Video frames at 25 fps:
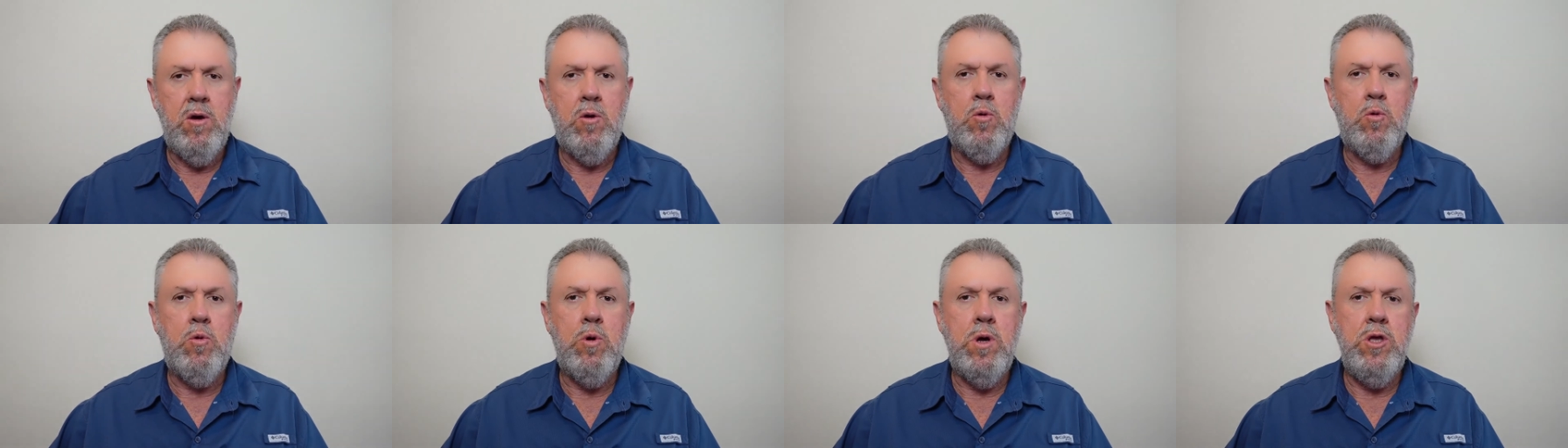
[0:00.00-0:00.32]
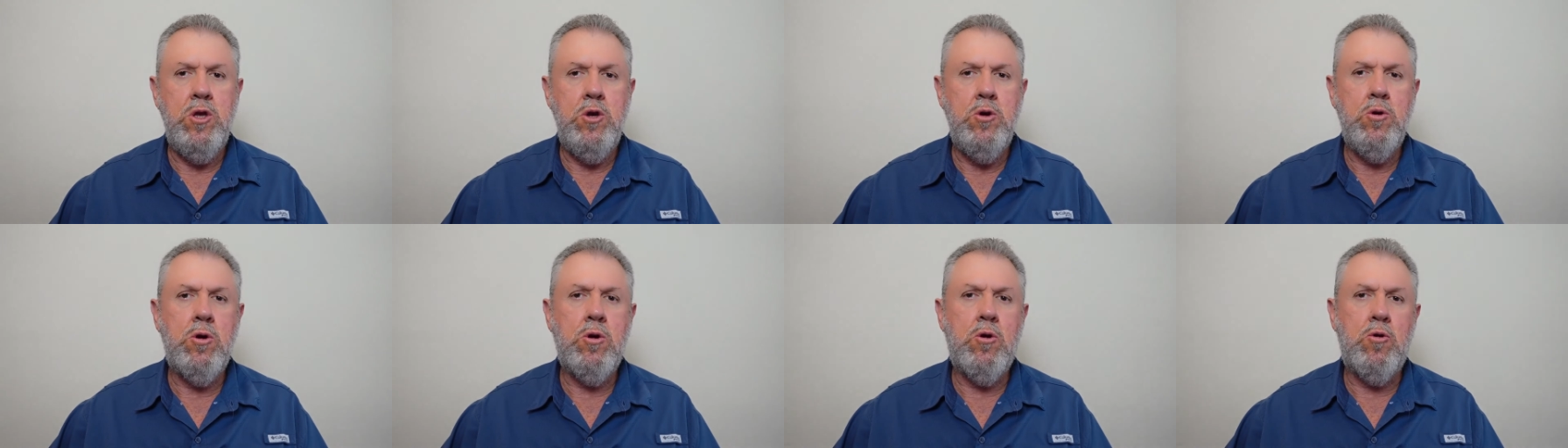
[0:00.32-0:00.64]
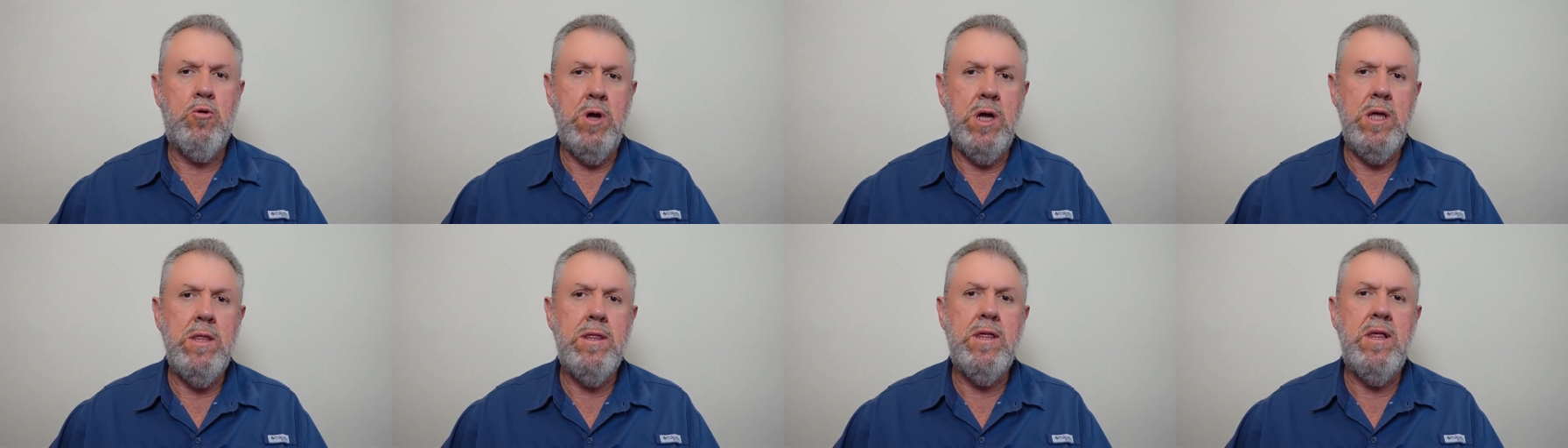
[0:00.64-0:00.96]
When you
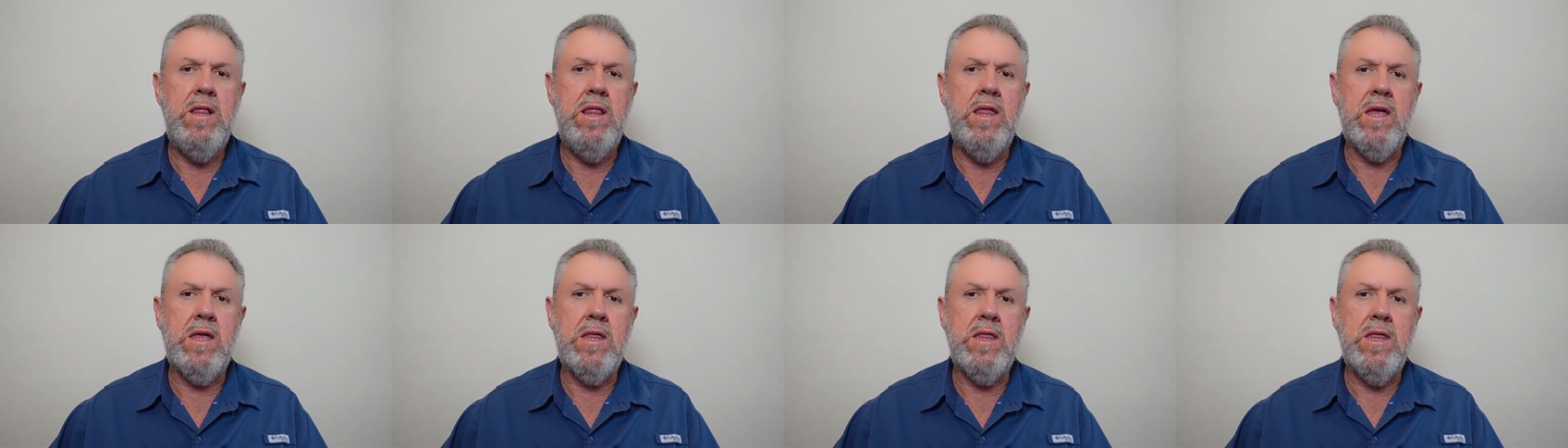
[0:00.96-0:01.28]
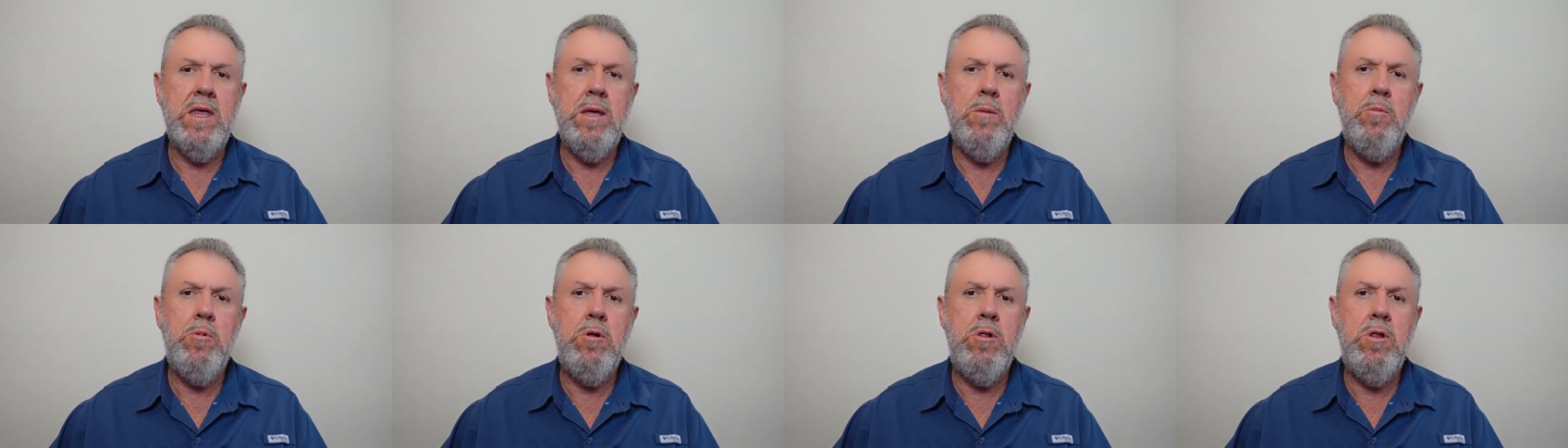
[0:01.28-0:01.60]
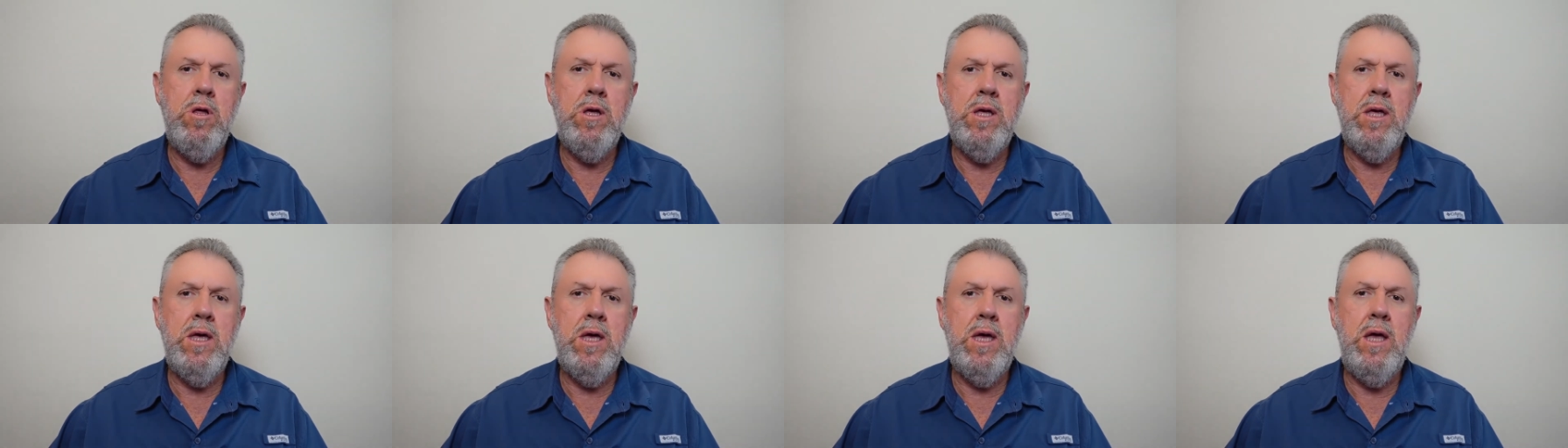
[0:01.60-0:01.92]
graze
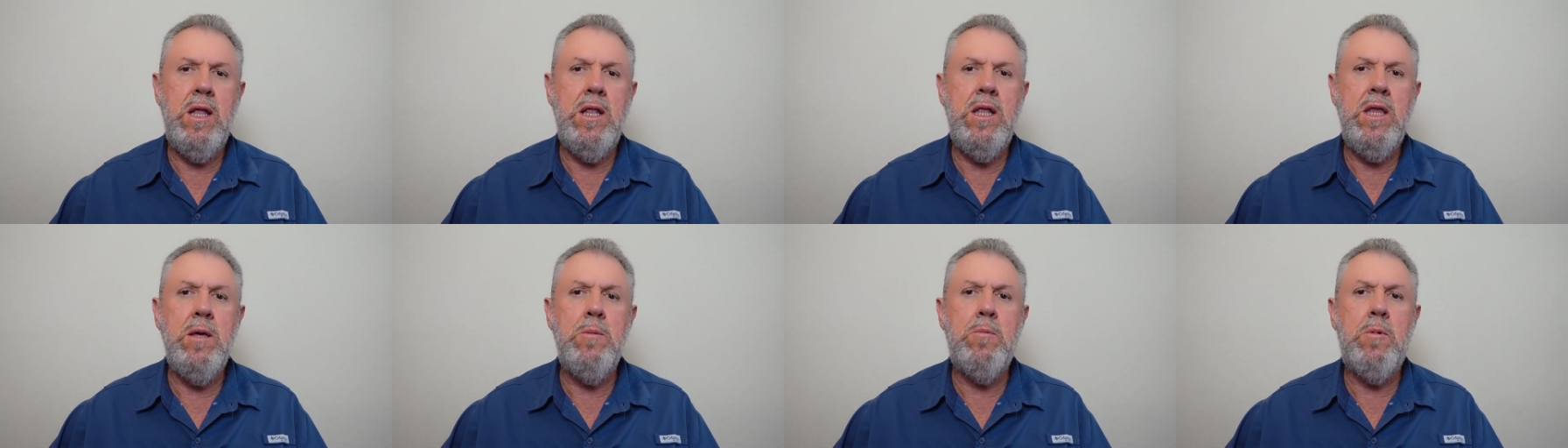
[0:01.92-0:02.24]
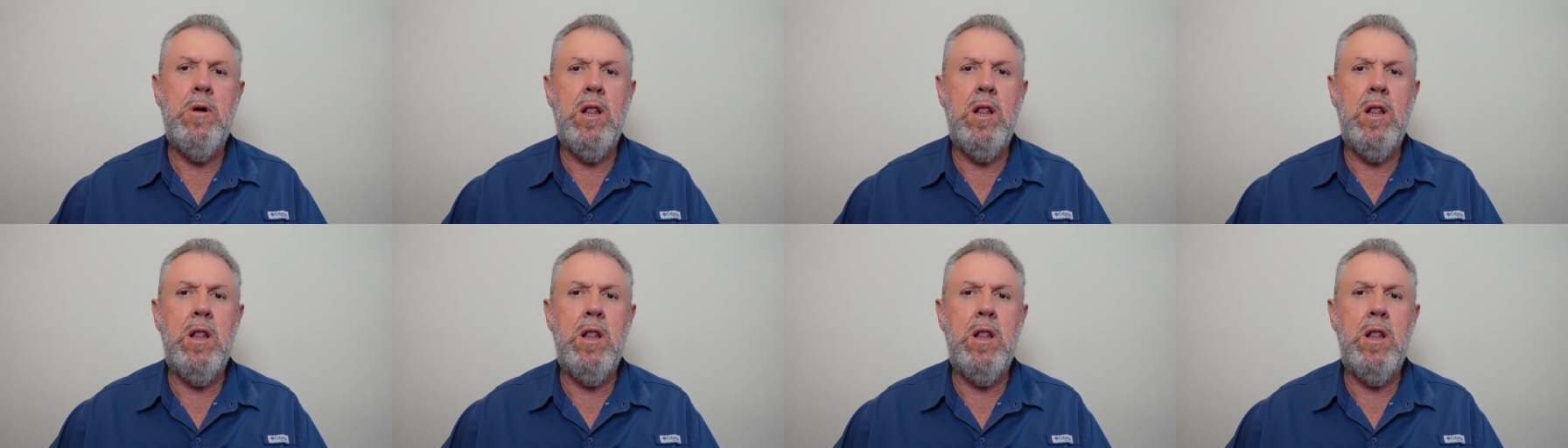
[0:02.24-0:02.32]
selectively and leave